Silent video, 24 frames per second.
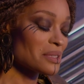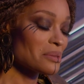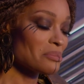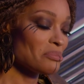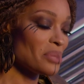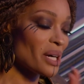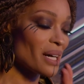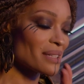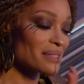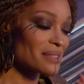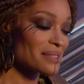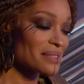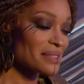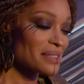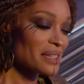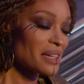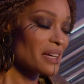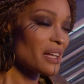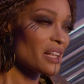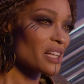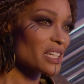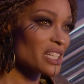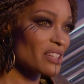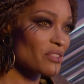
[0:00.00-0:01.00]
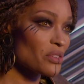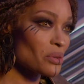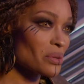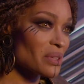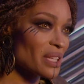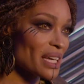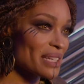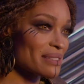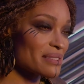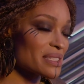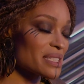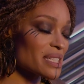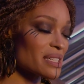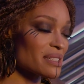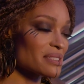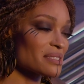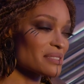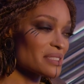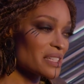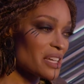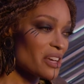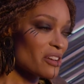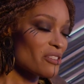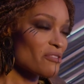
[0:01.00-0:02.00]
but I'll give you an idea.
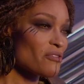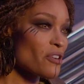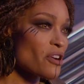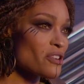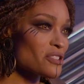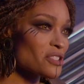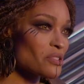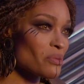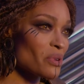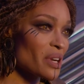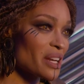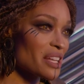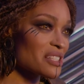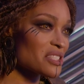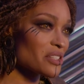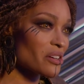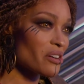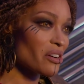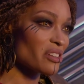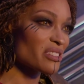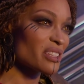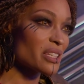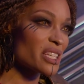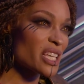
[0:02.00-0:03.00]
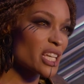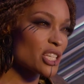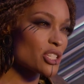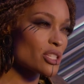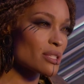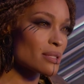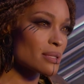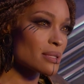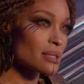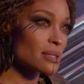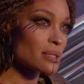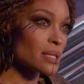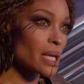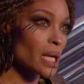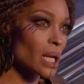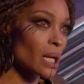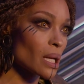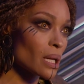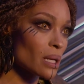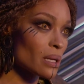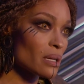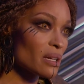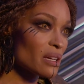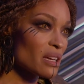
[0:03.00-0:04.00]
First one is called Kitchen Sink.
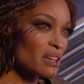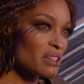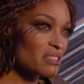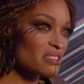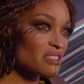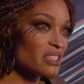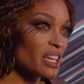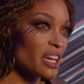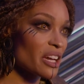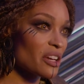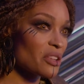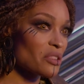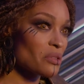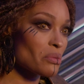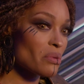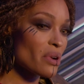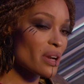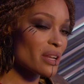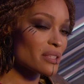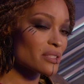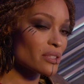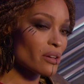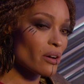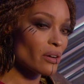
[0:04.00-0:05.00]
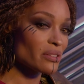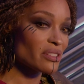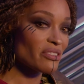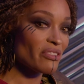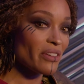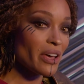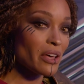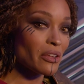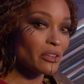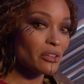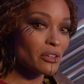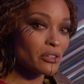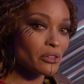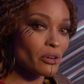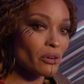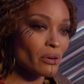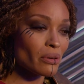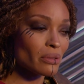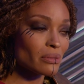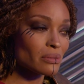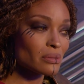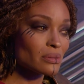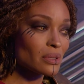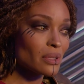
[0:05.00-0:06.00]
Second one is called Velcro.
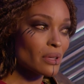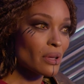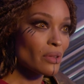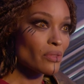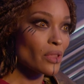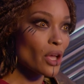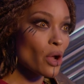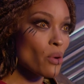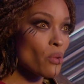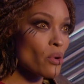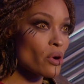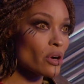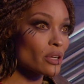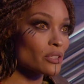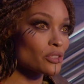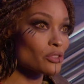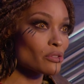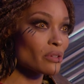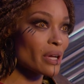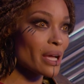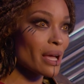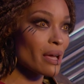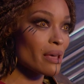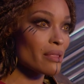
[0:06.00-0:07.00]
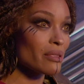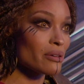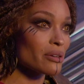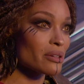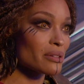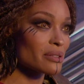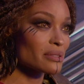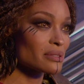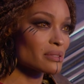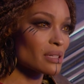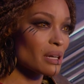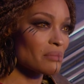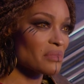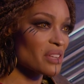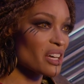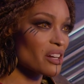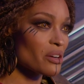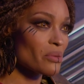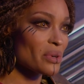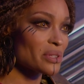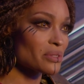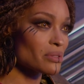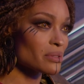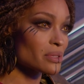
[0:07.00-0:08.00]
They work together. I'm
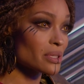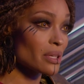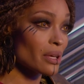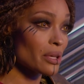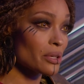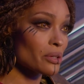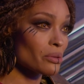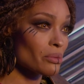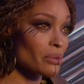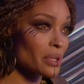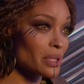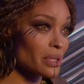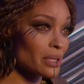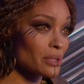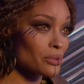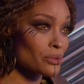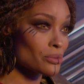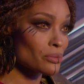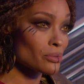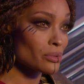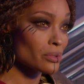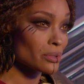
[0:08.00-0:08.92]
not going to tell you what they do